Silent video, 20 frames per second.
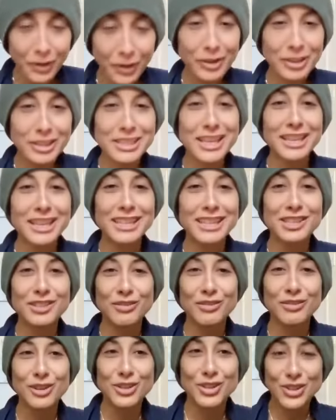I'm going to take
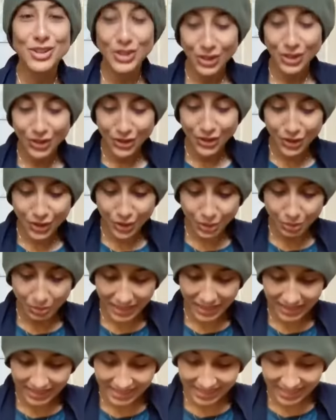these first 2
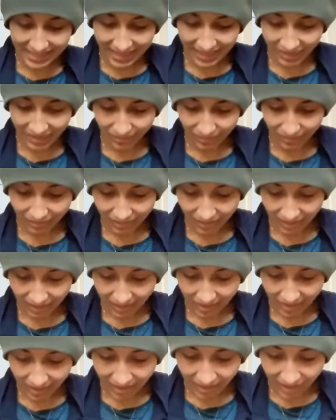minutes now
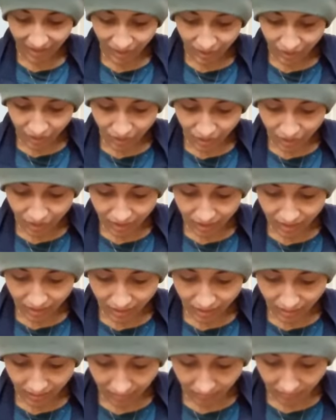to just